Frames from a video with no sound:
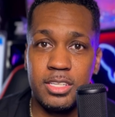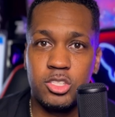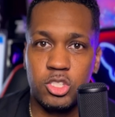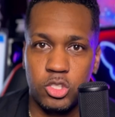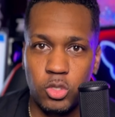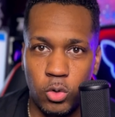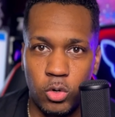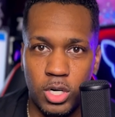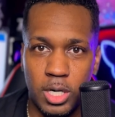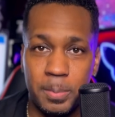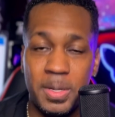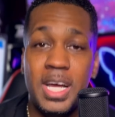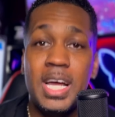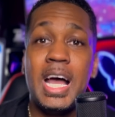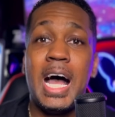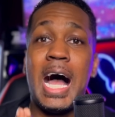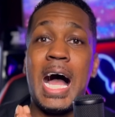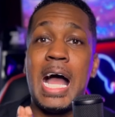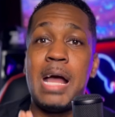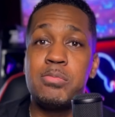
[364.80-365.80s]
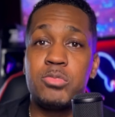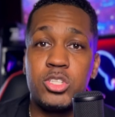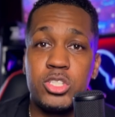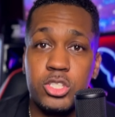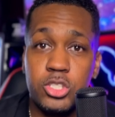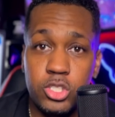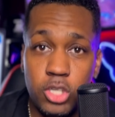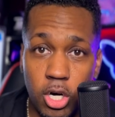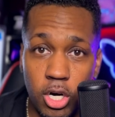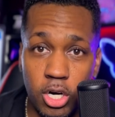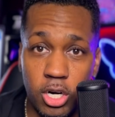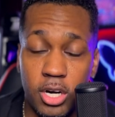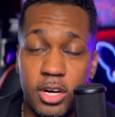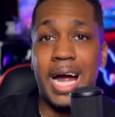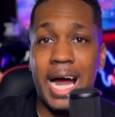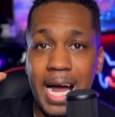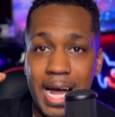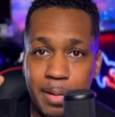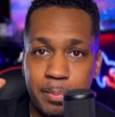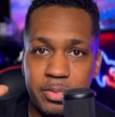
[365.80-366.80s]
storm. I'm sure a
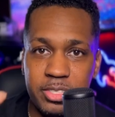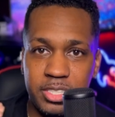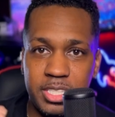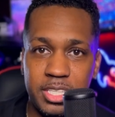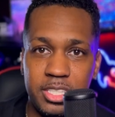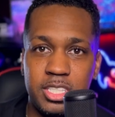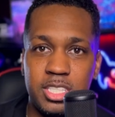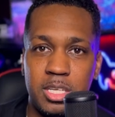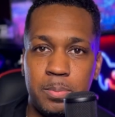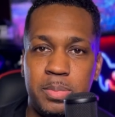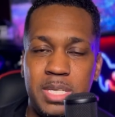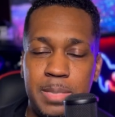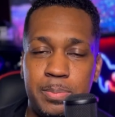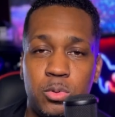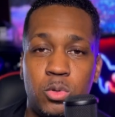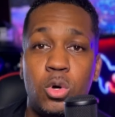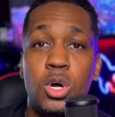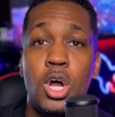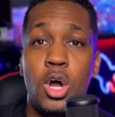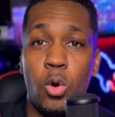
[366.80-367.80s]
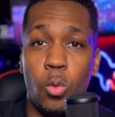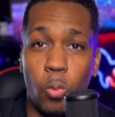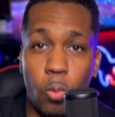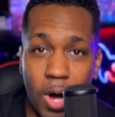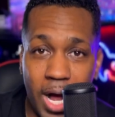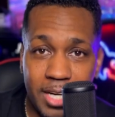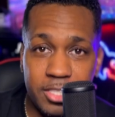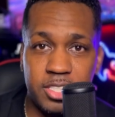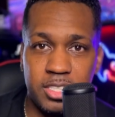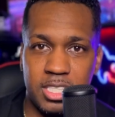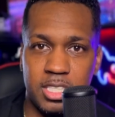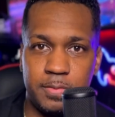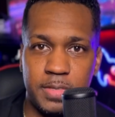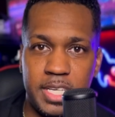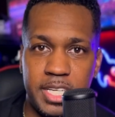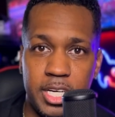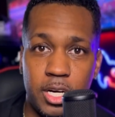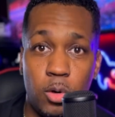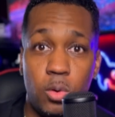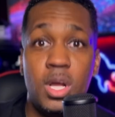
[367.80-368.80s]
high percentage of the people watching this
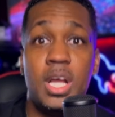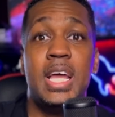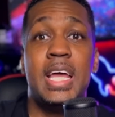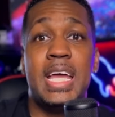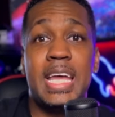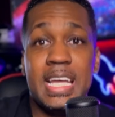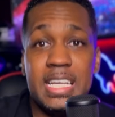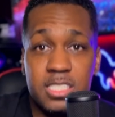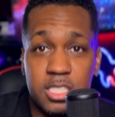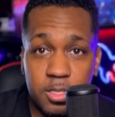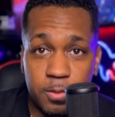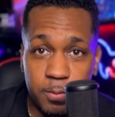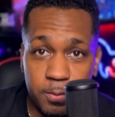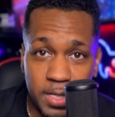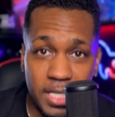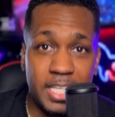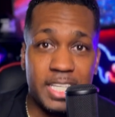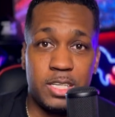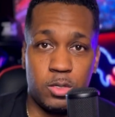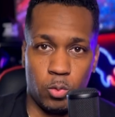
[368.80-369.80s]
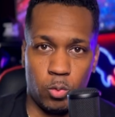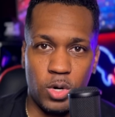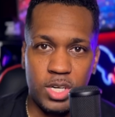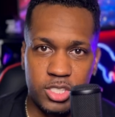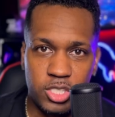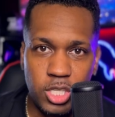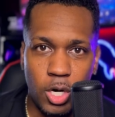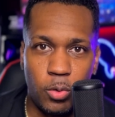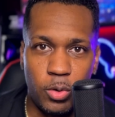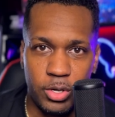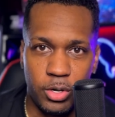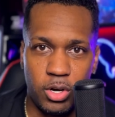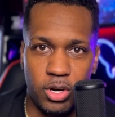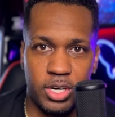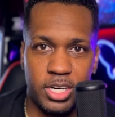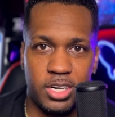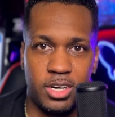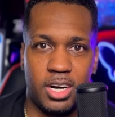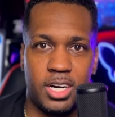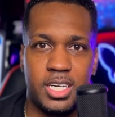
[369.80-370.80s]
video is feeling what's going on
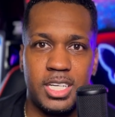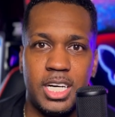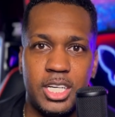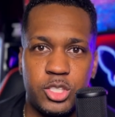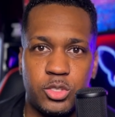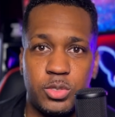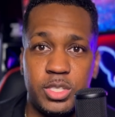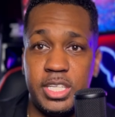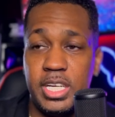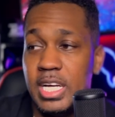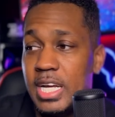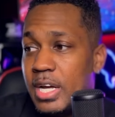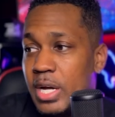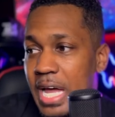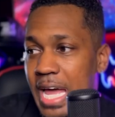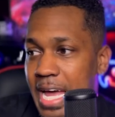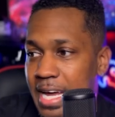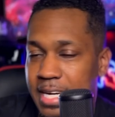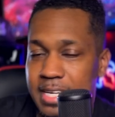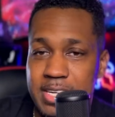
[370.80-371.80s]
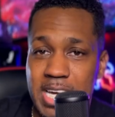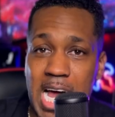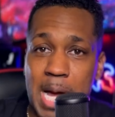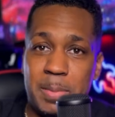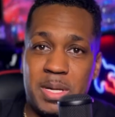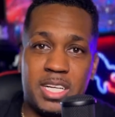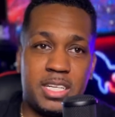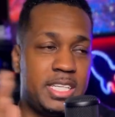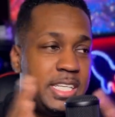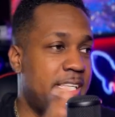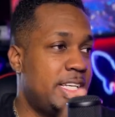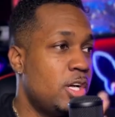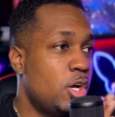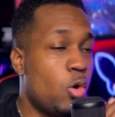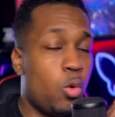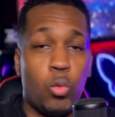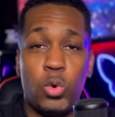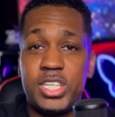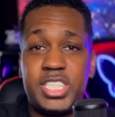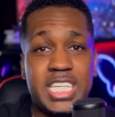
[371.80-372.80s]
in our country economically,
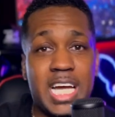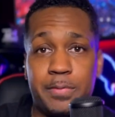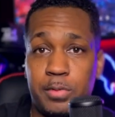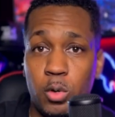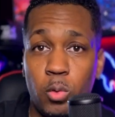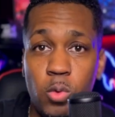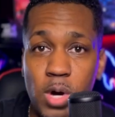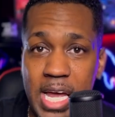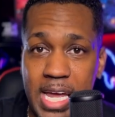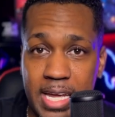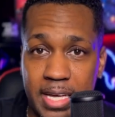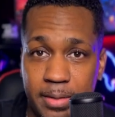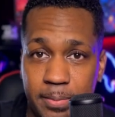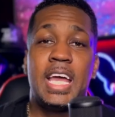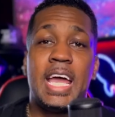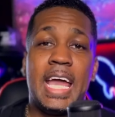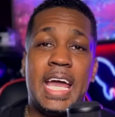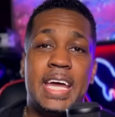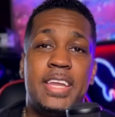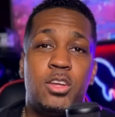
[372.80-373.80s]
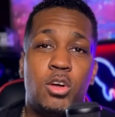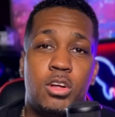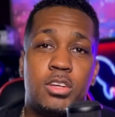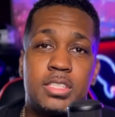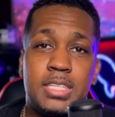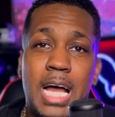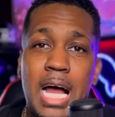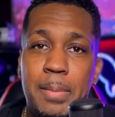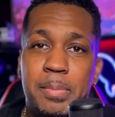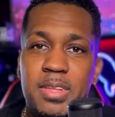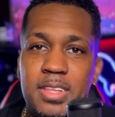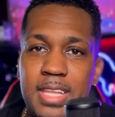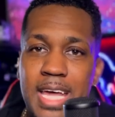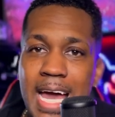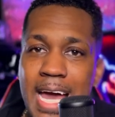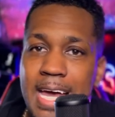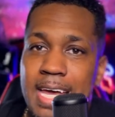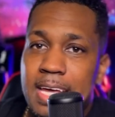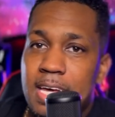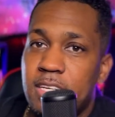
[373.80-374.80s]
whichever way. And on top of
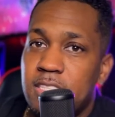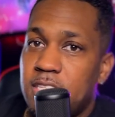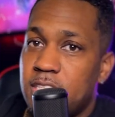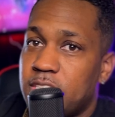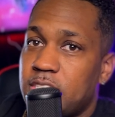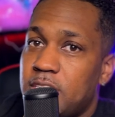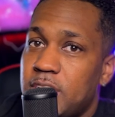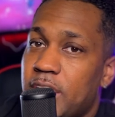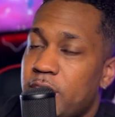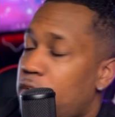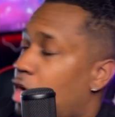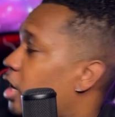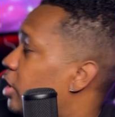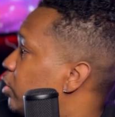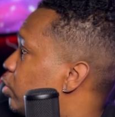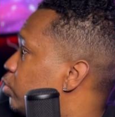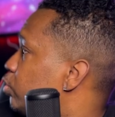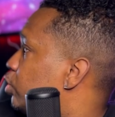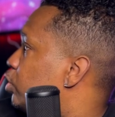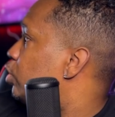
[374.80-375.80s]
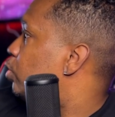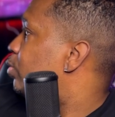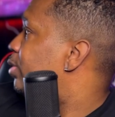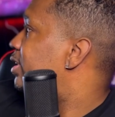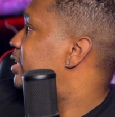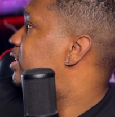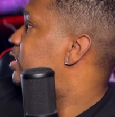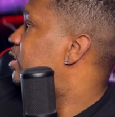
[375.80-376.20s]
that, uh, here's another article too where it